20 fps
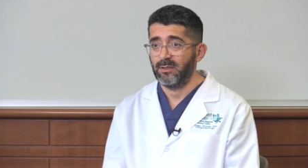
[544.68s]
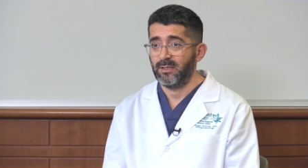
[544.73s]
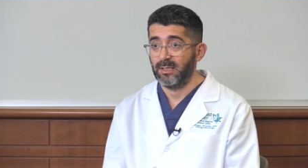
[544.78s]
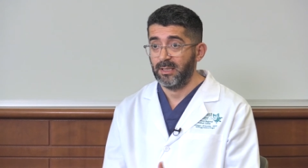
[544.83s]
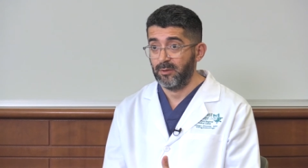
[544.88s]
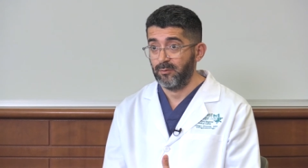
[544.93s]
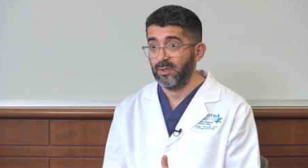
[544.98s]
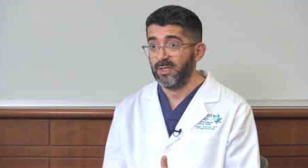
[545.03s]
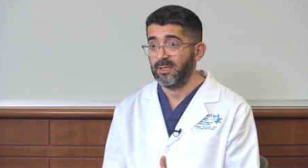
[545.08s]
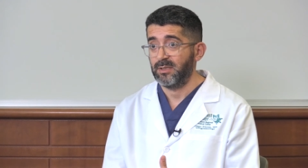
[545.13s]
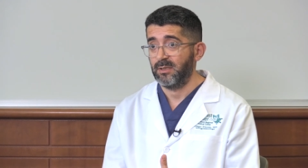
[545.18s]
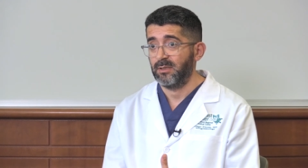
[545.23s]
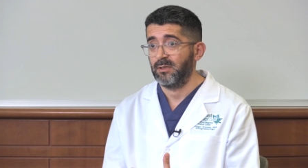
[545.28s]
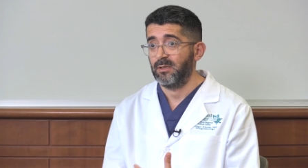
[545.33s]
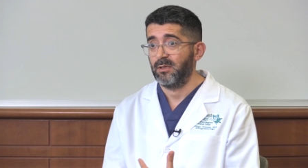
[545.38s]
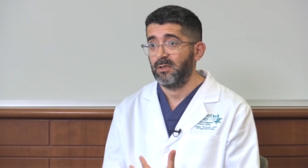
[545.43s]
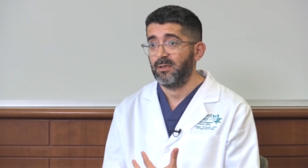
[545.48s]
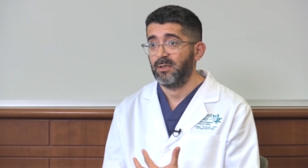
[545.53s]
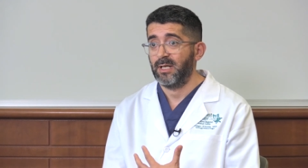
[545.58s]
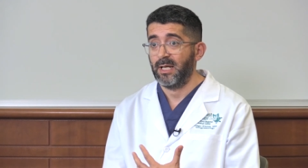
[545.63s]

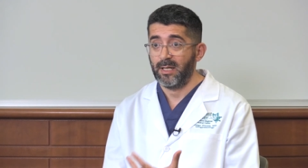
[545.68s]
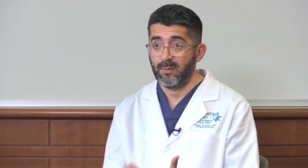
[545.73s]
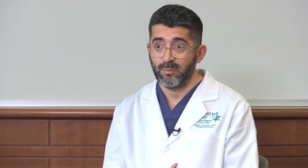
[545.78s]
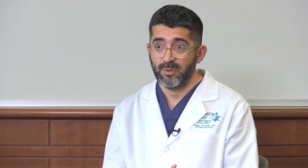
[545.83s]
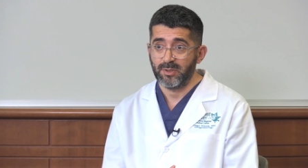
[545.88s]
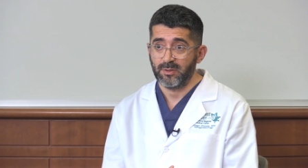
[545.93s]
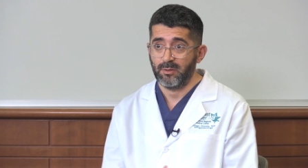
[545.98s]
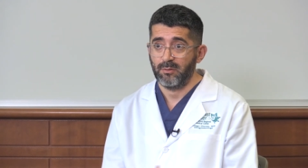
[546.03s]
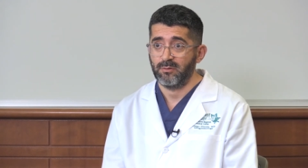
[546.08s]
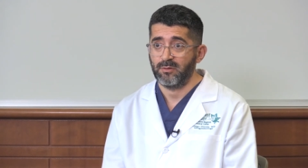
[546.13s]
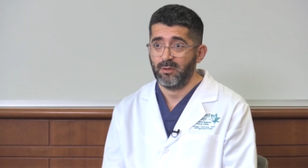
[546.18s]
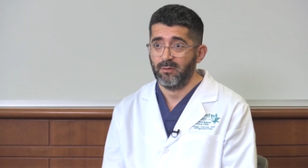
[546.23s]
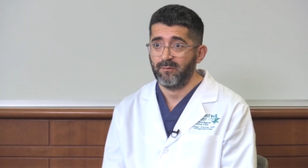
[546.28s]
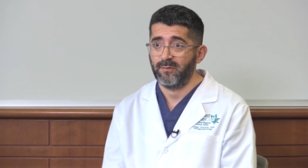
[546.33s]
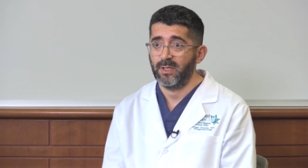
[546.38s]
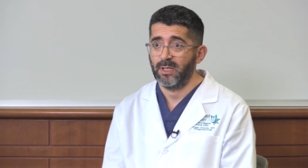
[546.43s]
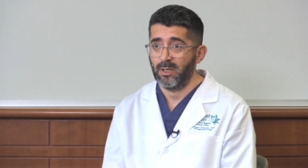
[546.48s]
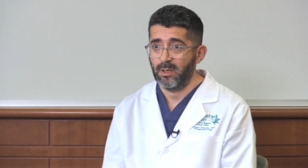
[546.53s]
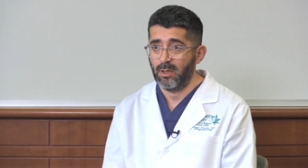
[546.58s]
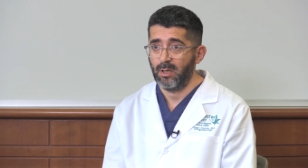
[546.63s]
decreasing the episodes
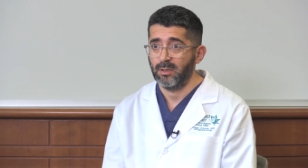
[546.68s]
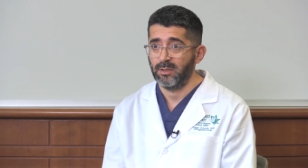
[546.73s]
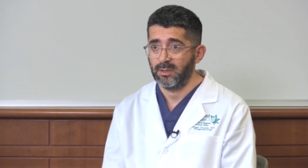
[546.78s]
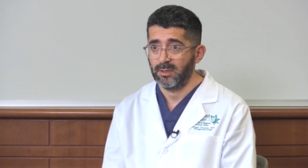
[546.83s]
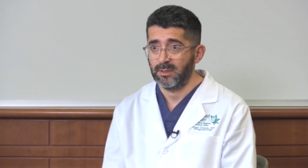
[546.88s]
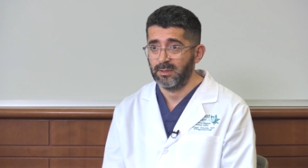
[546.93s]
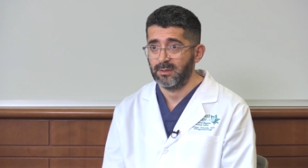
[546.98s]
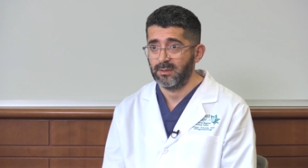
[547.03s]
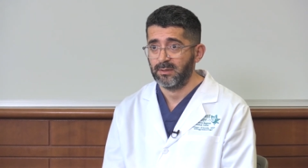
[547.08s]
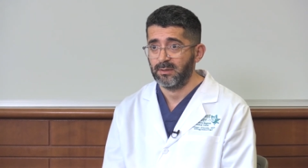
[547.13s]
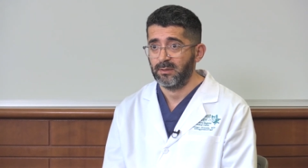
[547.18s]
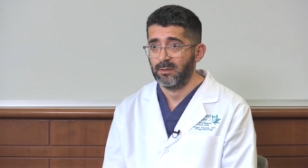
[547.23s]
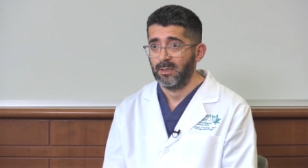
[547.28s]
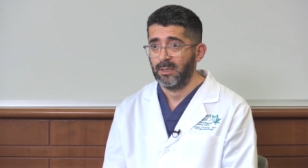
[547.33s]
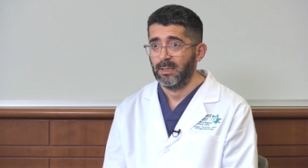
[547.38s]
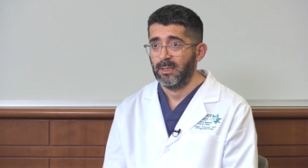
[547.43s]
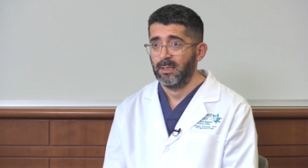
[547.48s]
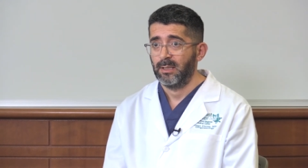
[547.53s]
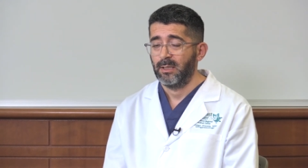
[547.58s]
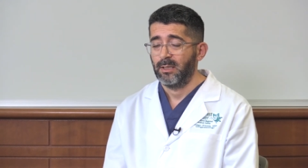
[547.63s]
of incontinence.
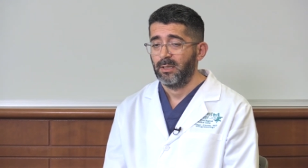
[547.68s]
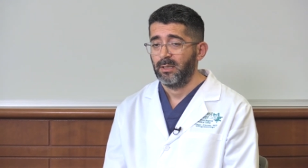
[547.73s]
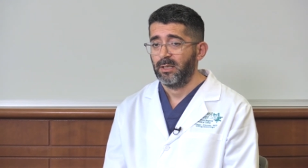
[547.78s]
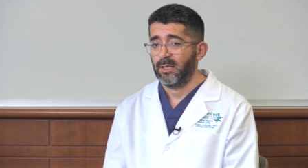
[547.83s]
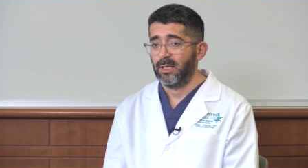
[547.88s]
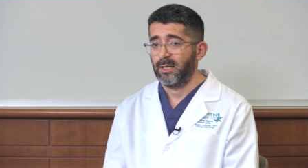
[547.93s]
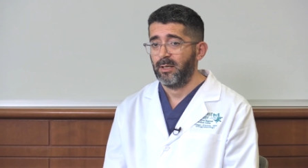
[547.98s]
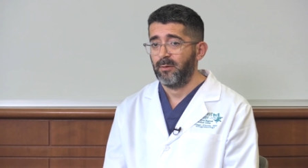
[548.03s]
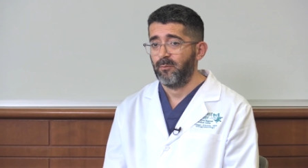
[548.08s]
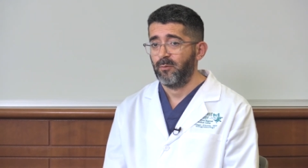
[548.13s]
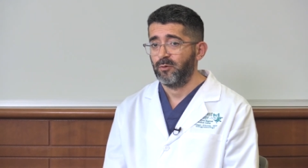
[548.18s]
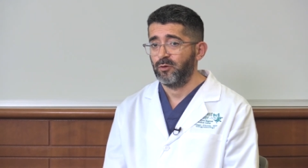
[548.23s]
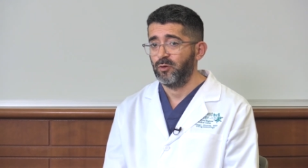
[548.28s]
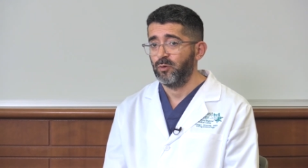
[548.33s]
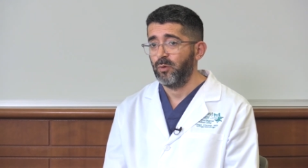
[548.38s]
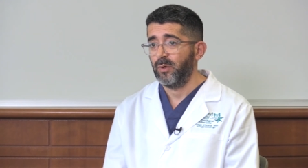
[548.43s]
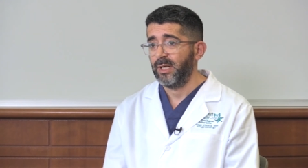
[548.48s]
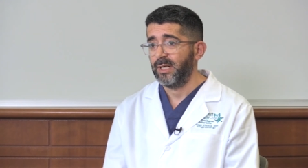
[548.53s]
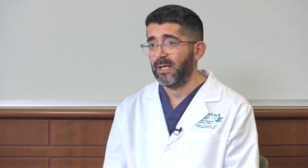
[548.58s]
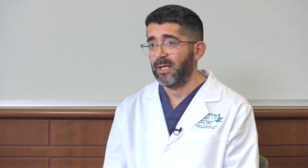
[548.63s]

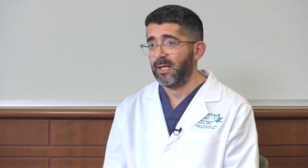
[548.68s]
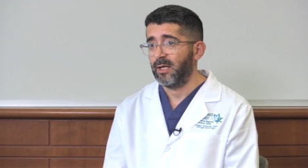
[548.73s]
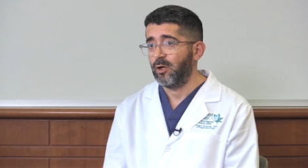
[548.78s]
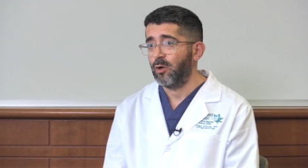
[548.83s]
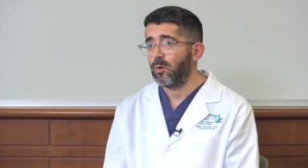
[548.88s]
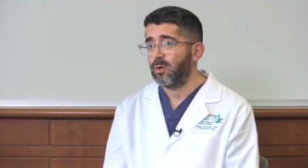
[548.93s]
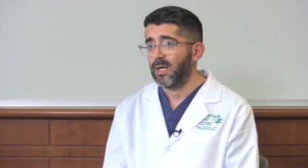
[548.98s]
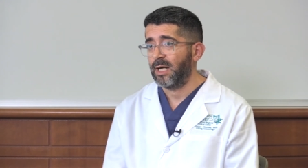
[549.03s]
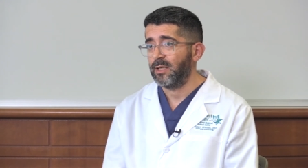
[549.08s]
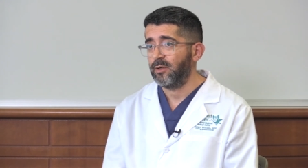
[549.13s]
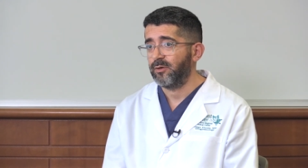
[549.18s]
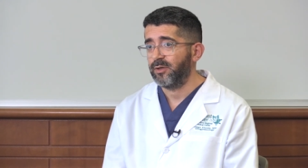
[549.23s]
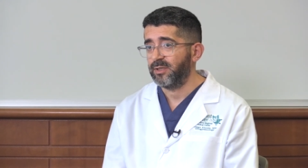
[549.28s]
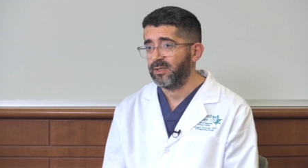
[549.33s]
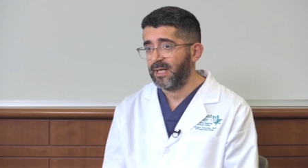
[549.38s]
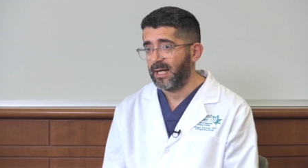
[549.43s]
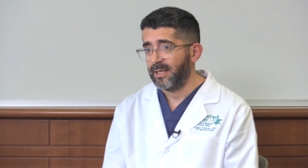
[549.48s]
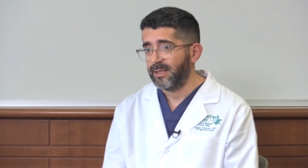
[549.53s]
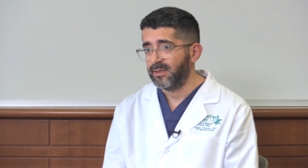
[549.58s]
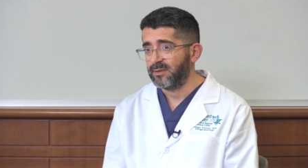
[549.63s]
Doing a low-calorie
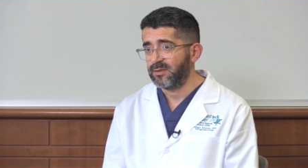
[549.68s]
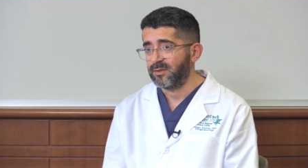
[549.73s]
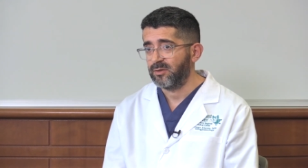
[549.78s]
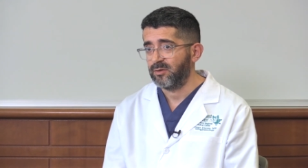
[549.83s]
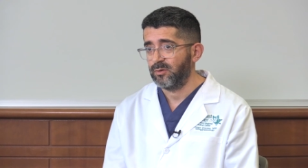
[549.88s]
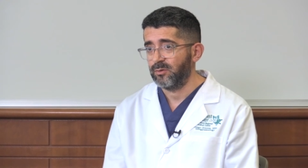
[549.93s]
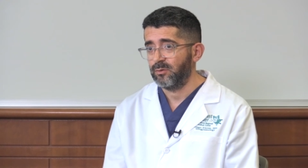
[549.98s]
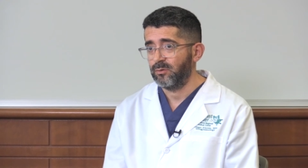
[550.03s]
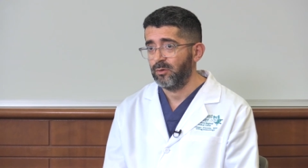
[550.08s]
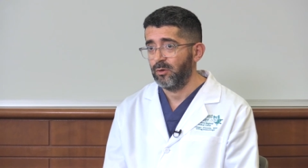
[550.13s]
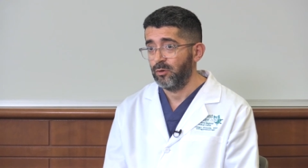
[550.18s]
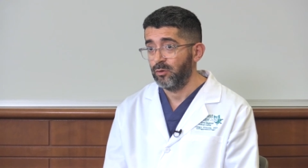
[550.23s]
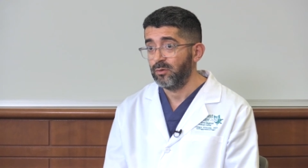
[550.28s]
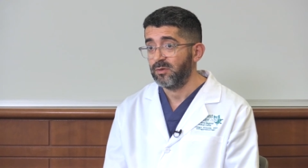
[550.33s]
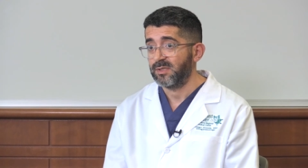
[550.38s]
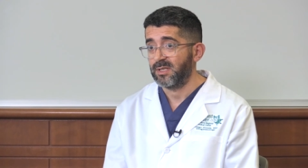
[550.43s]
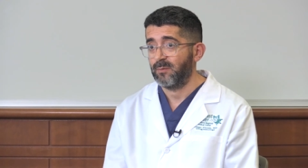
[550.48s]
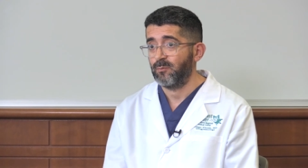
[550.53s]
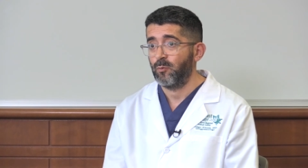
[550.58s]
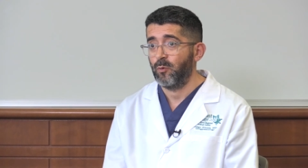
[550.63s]
diet to
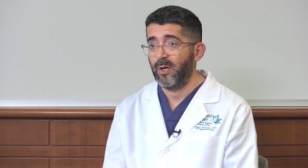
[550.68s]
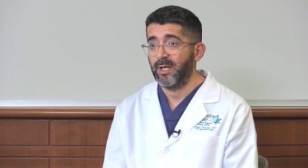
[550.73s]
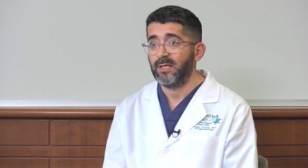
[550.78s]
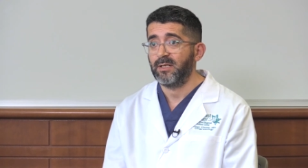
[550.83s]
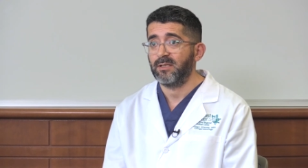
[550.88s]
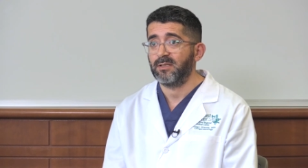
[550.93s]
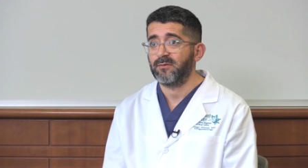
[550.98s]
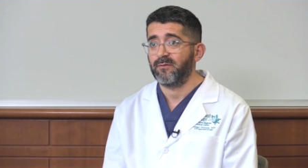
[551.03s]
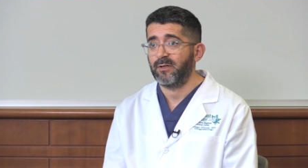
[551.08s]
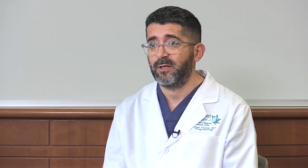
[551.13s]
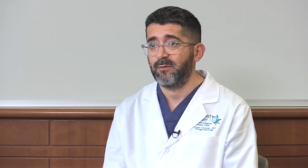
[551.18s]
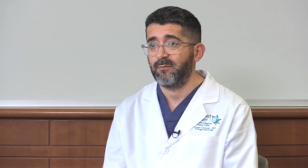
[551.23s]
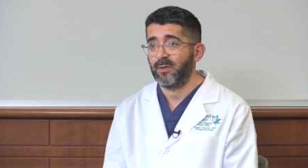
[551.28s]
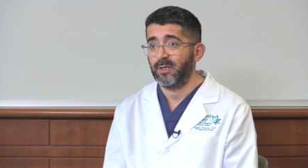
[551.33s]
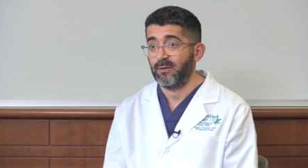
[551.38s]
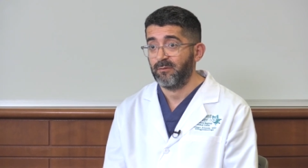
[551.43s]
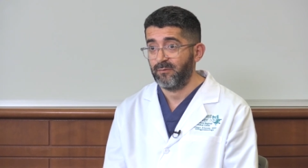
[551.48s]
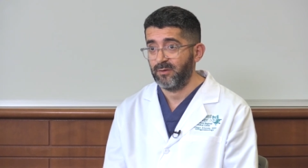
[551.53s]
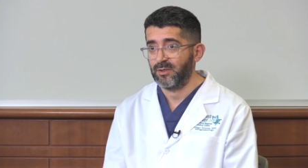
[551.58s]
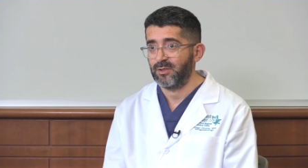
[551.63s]
lose some weight is very
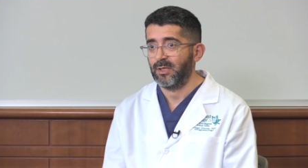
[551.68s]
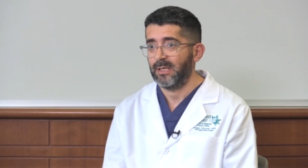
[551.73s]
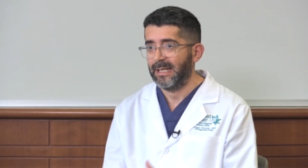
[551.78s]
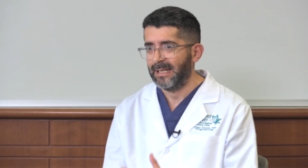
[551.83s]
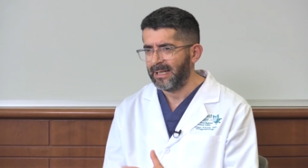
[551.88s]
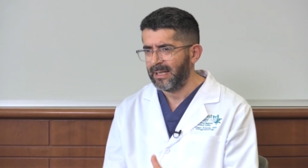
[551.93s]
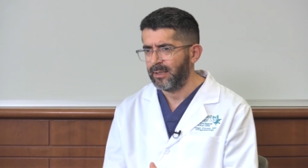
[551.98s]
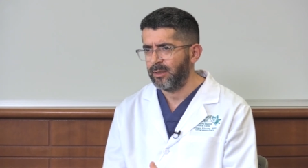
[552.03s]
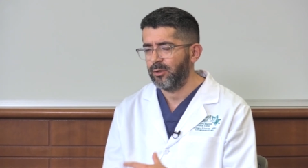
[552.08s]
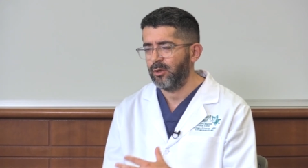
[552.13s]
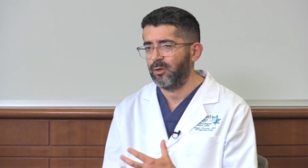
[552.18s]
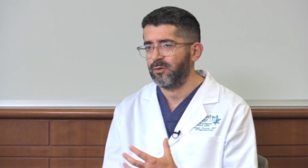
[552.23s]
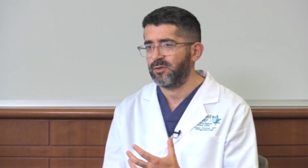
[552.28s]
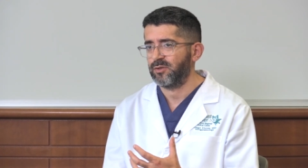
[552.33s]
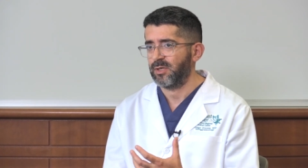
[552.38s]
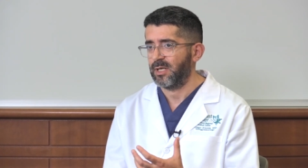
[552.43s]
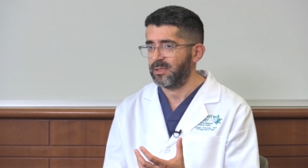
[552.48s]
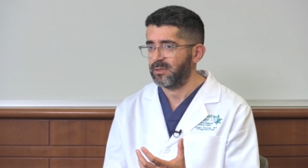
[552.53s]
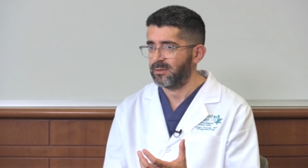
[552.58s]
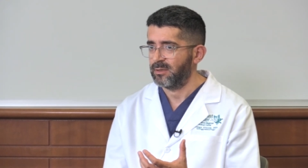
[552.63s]
beneficial. Again, not
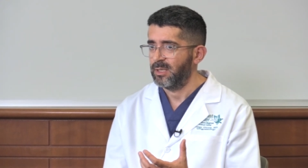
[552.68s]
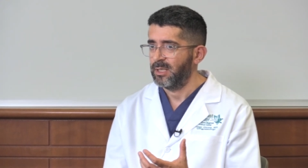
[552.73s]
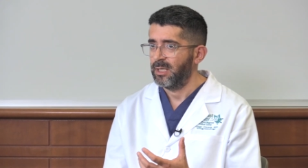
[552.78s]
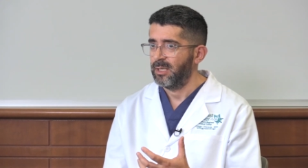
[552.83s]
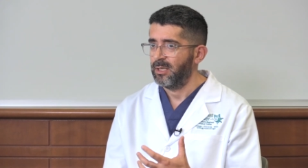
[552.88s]
just